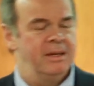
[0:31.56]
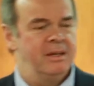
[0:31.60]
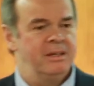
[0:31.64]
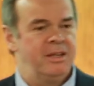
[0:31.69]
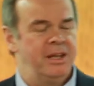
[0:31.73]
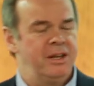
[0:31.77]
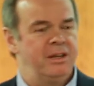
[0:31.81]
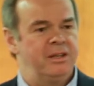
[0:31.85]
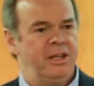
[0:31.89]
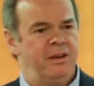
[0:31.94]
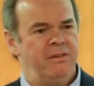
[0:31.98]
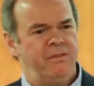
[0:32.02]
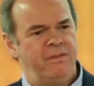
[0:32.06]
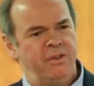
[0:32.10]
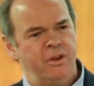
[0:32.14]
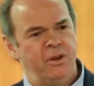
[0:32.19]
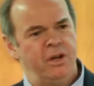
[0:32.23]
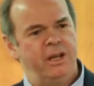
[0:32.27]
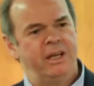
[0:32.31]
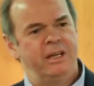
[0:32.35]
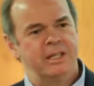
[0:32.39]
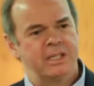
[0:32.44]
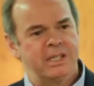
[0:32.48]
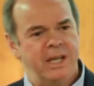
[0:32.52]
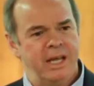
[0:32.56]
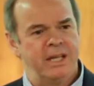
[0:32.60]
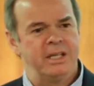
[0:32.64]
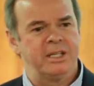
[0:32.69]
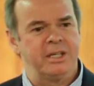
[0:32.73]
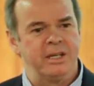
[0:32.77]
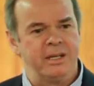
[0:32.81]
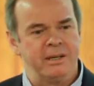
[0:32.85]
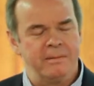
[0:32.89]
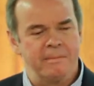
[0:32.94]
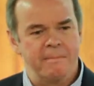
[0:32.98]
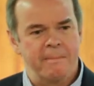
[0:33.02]
Then, then a few years
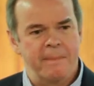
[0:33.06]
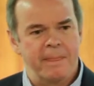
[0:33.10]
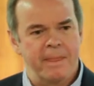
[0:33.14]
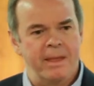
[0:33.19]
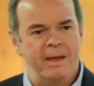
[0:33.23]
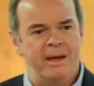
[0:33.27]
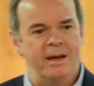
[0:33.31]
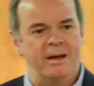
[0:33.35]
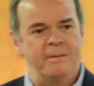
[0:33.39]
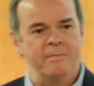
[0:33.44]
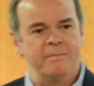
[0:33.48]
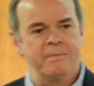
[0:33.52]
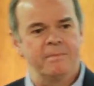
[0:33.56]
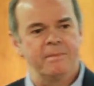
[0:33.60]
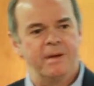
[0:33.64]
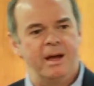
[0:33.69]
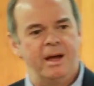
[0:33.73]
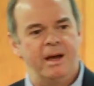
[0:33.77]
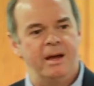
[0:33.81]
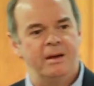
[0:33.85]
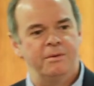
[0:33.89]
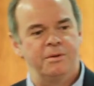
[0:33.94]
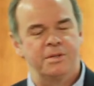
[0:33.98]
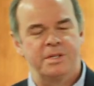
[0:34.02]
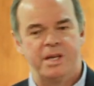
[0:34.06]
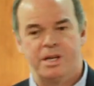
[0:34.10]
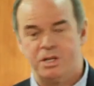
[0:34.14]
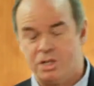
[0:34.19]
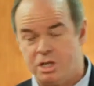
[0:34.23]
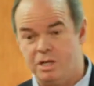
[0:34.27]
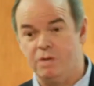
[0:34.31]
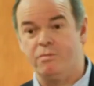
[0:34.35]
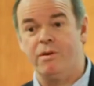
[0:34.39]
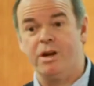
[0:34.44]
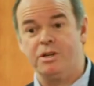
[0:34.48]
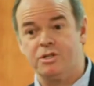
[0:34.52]
later, um, I was
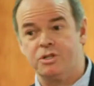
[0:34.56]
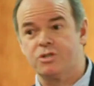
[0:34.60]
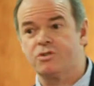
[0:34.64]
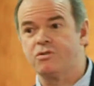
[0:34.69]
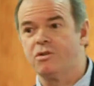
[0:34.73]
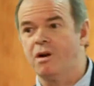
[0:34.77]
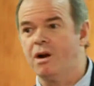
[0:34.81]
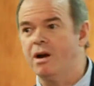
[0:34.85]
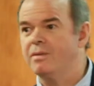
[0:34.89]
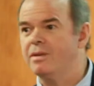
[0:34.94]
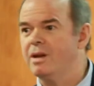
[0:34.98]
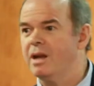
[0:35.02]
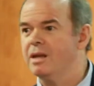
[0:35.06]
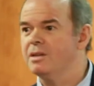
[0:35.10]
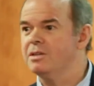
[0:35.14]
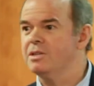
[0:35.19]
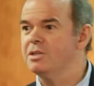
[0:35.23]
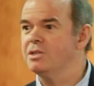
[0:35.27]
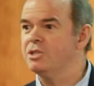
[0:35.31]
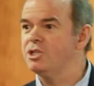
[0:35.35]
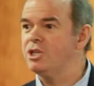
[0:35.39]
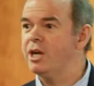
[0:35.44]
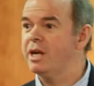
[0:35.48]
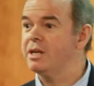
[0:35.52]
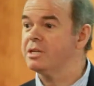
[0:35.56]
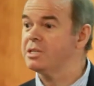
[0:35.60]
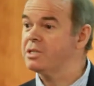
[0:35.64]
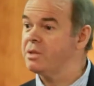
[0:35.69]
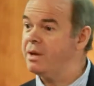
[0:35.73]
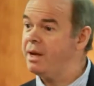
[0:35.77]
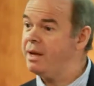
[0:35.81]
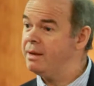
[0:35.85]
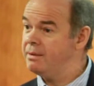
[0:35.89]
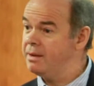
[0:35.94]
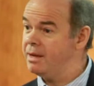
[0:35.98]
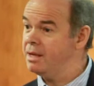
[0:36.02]
actually registrar of the London Chess.
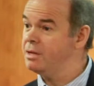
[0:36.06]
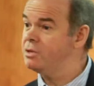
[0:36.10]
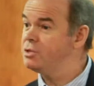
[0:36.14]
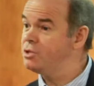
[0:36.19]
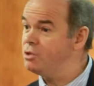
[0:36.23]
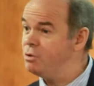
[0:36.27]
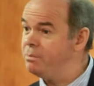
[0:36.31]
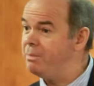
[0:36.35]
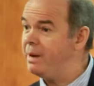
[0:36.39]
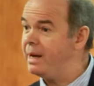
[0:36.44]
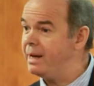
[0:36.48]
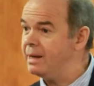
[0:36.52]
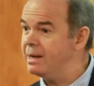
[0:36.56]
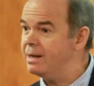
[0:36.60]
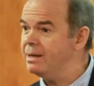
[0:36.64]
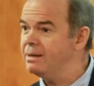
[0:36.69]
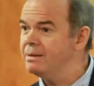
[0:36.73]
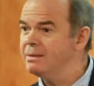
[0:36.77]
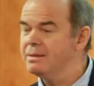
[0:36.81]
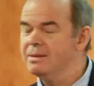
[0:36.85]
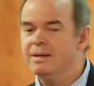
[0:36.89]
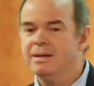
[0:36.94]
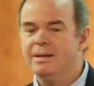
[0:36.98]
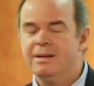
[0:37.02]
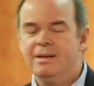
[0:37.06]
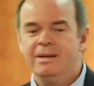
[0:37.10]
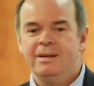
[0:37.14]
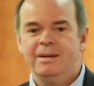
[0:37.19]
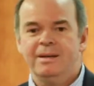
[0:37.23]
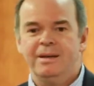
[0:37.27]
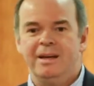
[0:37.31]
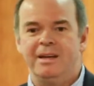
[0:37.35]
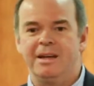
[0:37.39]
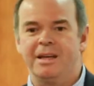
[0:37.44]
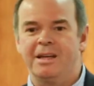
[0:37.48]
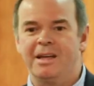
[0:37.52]
I hadn't done too badly,
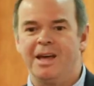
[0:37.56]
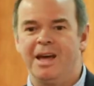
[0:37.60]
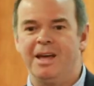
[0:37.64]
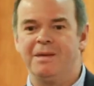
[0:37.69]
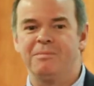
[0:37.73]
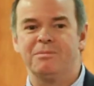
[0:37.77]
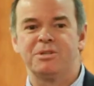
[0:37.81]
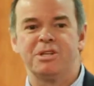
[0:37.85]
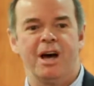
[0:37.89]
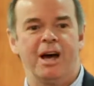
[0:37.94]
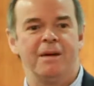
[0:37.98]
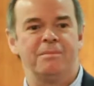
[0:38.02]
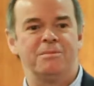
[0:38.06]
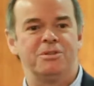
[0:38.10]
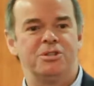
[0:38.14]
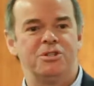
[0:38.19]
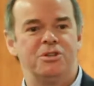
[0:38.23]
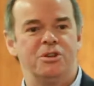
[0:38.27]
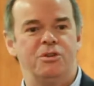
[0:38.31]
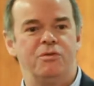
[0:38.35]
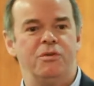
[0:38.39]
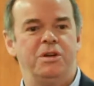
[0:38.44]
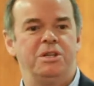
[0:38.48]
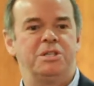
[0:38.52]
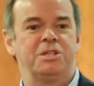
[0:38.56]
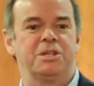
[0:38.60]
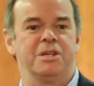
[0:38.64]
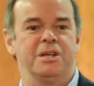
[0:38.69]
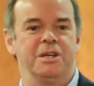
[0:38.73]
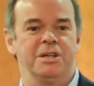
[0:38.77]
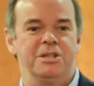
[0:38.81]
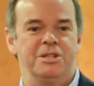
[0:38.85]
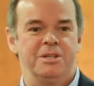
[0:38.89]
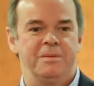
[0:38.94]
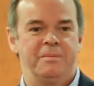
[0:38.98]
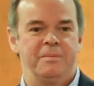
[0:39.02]
and it came time to do
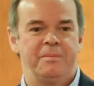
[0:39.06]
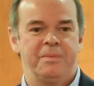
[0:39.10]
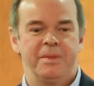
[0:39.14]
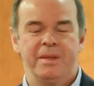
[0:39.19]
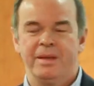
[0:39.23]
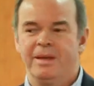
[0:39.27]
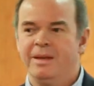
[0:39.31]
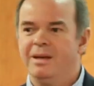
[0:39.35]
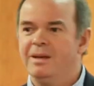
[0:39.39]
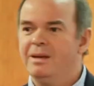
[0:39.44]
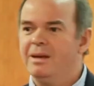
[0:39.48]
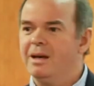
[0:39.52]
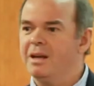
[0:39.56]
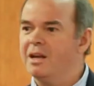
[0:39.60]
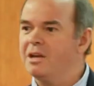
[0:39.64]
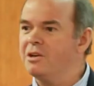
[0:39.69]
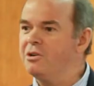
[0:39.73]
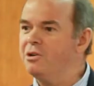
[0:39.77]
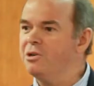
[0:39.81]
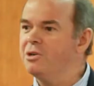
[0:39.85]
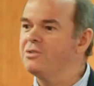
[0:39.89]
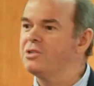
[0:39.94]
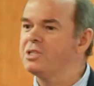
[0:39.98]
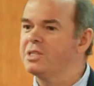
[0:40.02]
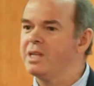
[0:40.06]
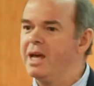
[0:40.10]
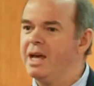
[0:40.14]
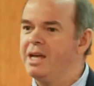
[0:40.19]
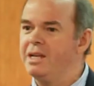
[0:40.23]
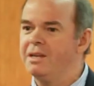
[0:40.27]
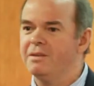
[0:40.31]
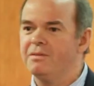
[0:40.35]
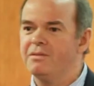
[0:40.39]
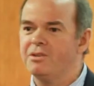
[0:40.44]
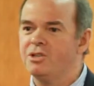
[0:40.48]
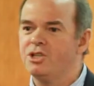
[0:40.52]
research. And I could have
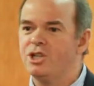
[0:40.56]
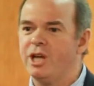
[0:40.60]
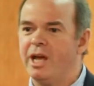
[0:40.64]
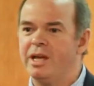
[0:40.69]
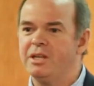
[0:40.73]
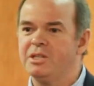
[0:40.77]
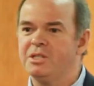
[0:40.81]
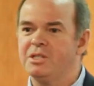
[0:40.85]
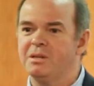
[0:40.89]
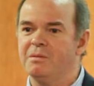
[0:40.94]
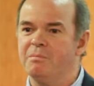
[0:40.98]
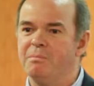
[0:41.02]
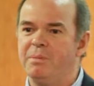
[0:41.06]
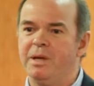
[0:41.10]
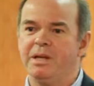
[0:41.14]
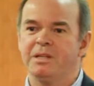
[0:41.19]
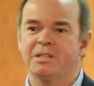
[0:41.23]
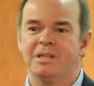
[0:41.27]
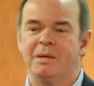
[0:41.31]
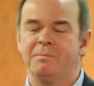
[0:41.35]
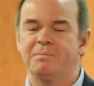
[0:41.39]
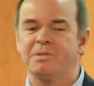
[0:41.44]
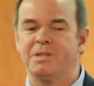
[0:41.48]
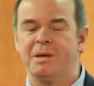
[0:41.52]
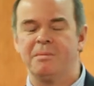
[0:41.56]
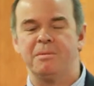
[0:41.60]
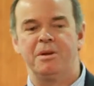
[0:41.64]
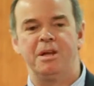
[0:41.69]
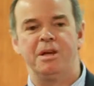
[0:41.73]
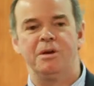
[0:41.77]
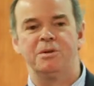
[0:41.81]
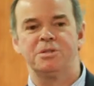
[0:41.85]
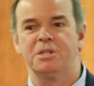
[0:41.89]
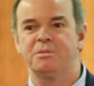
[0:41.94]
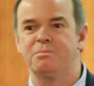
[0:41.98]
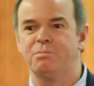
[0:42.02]
stayed at the chest and picked up somebody
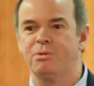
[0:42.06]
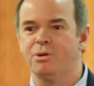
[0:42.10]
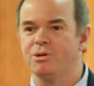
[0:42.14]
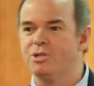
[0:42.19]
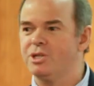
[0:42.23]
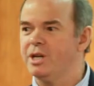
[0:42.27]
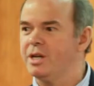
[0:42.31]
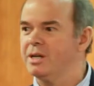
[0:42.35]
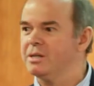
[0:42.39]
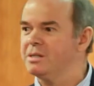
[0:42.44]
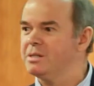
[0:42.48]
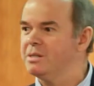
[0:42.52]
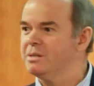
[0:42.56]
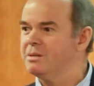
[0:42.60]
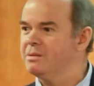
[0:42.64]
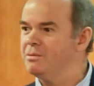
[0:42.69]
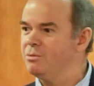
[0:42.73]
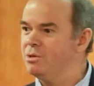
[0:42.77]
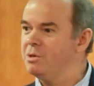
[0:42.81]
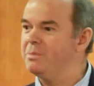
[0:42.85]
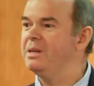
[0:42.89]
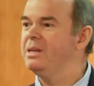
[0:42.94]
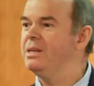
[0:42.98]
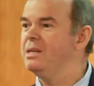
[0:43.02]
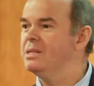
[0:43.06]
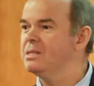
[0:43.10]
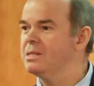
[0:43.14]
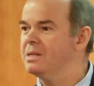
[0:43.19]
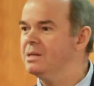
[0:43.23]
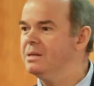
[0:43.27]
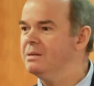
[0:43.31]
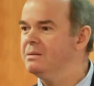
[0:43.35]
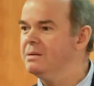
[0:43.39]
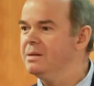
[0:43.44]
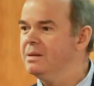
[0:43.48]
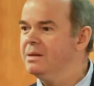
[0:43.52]
else's project. It would have been
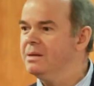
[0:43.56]
easy.